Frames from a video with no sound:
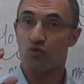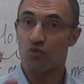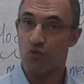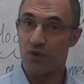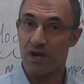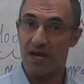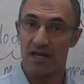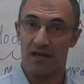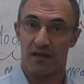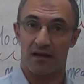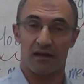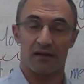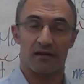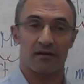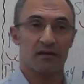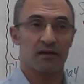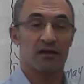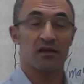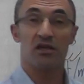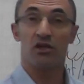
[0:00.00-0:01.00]
weak.
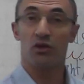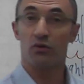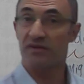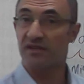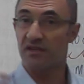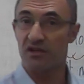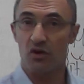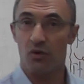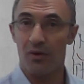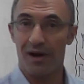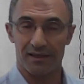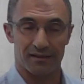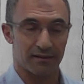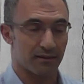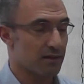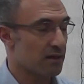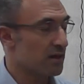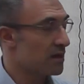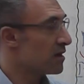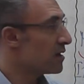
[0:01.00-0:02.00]
Using
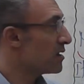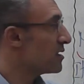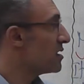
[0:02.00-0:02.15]
what?